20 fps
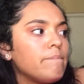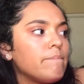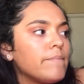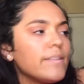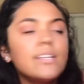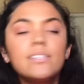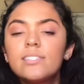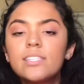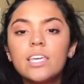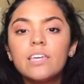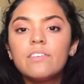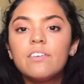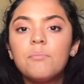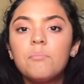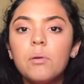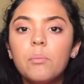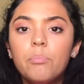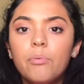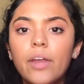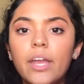Let's give
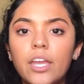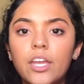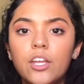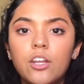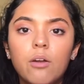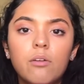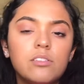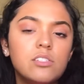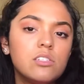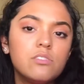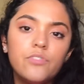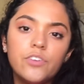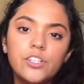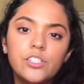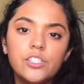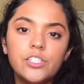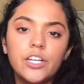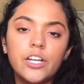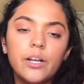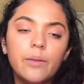him a break. You know, it's his
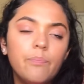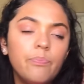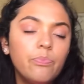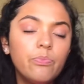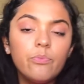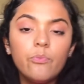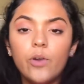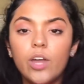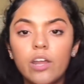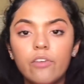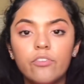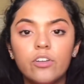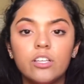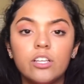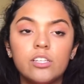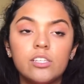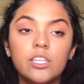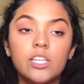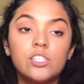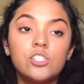first year, whatever.
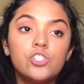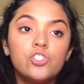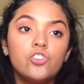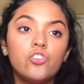Let's